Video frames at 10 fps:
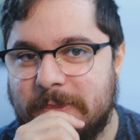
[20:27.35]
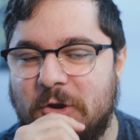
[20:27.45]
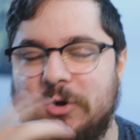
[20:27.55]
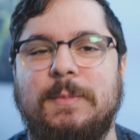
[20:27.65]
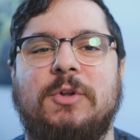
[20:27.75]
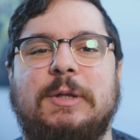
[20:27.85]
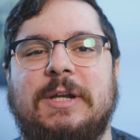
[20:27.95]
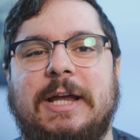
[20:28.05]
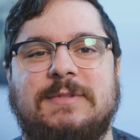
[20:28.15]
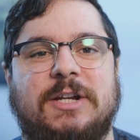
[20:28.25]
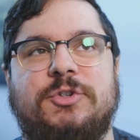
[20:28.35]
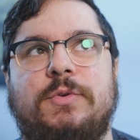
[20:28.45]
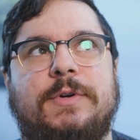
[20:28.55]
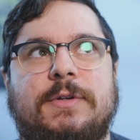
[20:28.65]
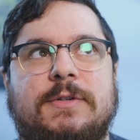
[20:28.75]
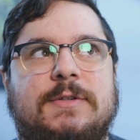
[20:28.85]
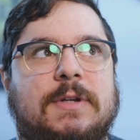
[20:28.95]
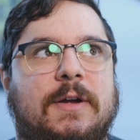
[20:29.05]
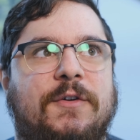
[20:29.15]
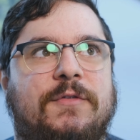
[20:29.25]
on the multiplayer games like shooters,
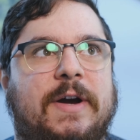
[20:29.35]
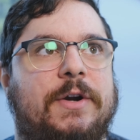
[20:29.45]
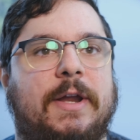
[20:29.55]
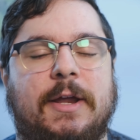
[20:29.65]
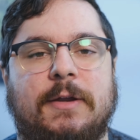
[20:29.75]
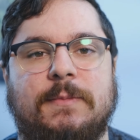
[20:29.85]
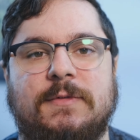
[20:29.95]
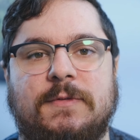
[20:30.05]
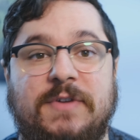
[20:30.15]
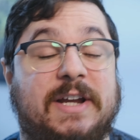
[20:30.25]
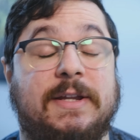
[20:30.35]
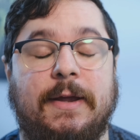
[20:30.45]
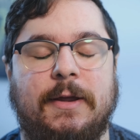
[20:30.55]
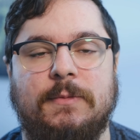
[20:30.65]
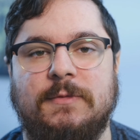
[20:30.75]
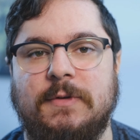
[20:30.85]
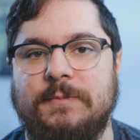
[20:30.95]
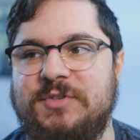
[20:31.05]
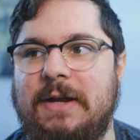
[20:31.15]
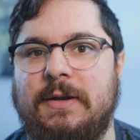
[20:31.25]
fighting games,
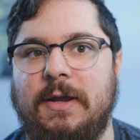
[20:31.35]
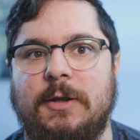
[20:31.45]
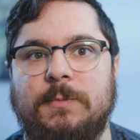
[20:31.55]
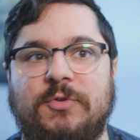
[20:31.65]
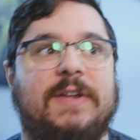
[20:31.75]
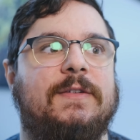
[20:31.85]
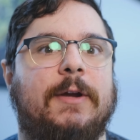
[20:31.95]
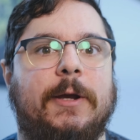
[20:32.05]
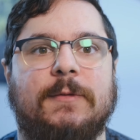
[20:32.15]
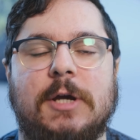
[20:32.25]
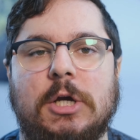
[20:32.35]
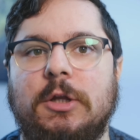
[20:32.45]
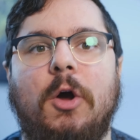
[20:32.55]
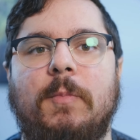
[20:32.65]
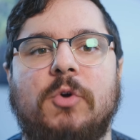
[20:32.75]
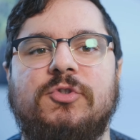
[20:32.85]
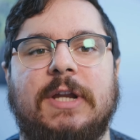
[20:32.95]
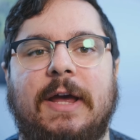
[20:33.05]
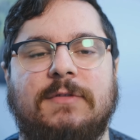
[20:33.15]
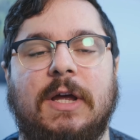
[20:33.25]
jack games, racing games, they all mostly
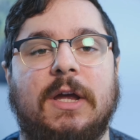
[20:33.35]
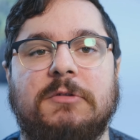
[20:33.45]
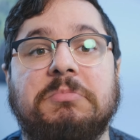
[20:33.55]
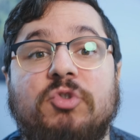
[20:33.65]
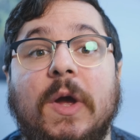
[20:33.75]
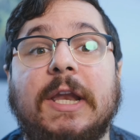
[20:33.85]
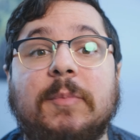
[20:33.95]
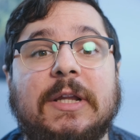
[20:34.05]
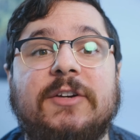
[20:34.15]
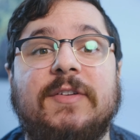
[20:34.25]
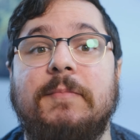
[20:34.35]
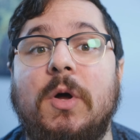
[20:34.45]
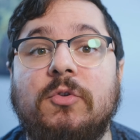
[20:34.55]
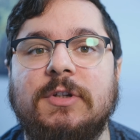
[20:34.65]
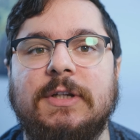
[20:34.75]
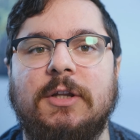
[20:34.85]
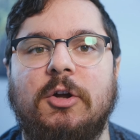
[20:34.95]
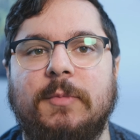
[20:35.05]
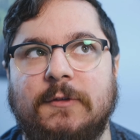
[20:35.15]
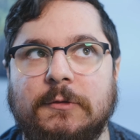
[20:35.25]
have like 20 players at most in the
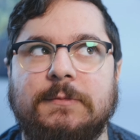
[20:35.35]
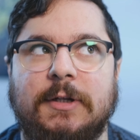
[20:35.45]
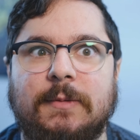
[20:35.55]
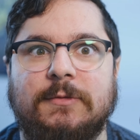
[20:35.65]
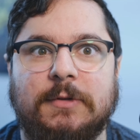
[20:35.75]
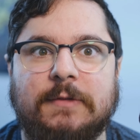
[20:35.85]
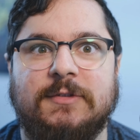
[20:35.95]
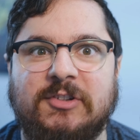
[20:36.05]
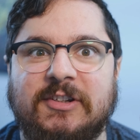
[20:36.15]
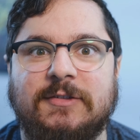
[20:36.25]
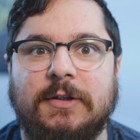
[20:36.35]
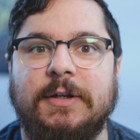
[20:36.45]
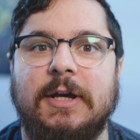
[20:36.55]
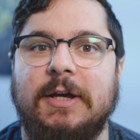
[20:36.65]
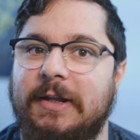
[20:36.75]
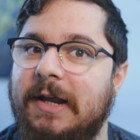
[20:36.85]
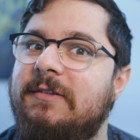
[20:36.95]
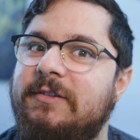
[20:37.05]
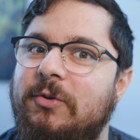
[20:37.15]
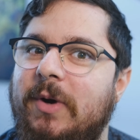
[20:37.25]
lobby. Sometimes we have 60.
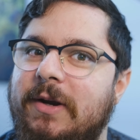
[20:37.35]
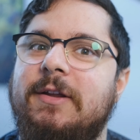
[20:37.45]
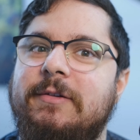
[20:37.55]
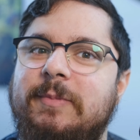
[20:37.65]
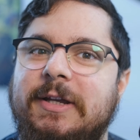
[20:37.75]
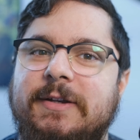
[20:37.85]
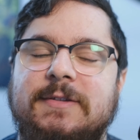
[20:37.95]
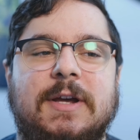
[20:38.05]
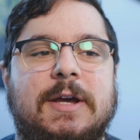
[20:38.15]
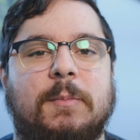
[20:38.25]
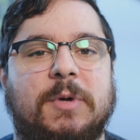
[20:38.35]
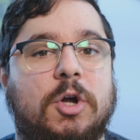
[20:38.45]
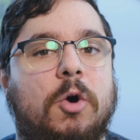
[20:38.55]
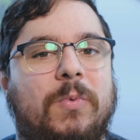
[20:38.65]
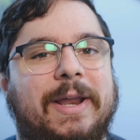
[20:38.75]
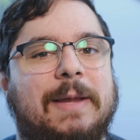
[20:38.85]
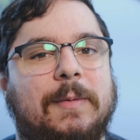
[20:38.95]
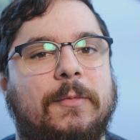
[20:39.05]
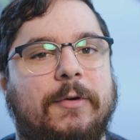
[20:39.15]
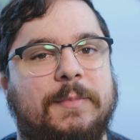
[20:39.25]
That's quite a lot of players, but not quite
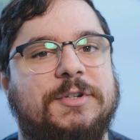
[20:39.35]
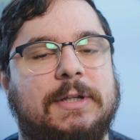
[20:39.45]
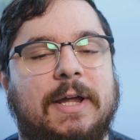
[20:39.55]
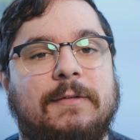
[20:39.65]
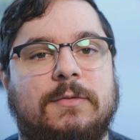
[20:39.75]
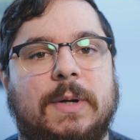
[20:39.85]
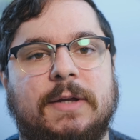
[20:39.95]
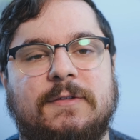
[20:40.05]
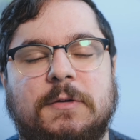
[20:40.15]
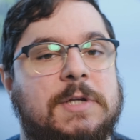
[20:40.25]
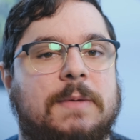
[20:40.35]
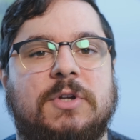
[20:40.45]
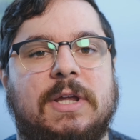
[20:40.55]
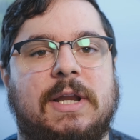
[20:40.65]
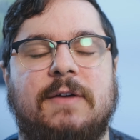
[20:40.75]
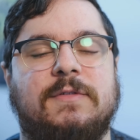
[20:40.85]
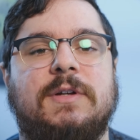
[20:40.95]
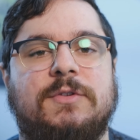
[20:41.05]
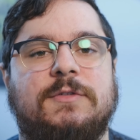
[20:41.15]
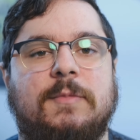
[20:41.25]
MMORPG level, right? Sometimes you can have
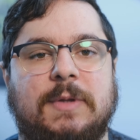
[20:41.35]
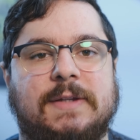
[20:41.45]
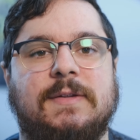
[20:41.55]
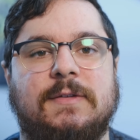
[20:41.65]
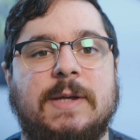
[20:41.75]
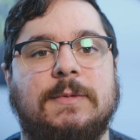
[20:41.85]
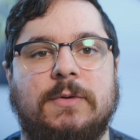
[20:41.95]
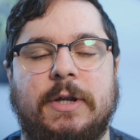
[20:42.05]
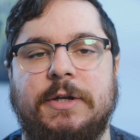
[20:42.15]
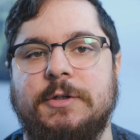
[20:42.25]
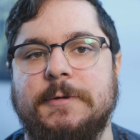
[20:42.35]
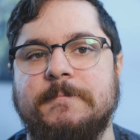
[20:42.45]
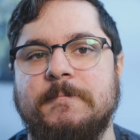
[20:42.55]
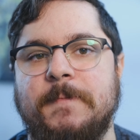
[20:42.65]
hundreds of players in the same location.